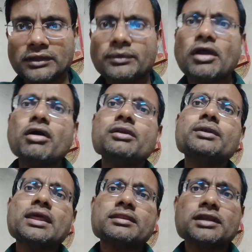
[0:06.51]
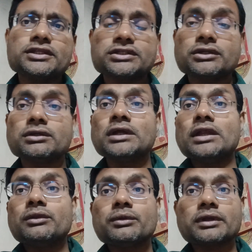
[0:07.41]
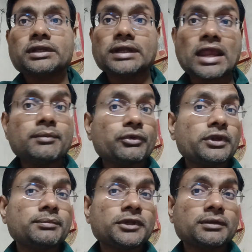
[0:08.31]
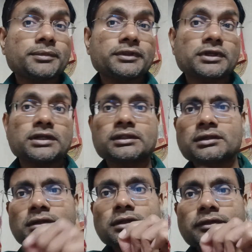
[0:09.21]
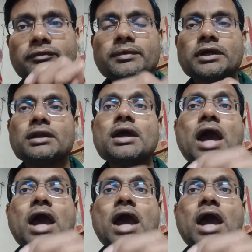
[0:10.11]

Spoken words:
We all know acceleration due to gravity 9.8 meter per second square.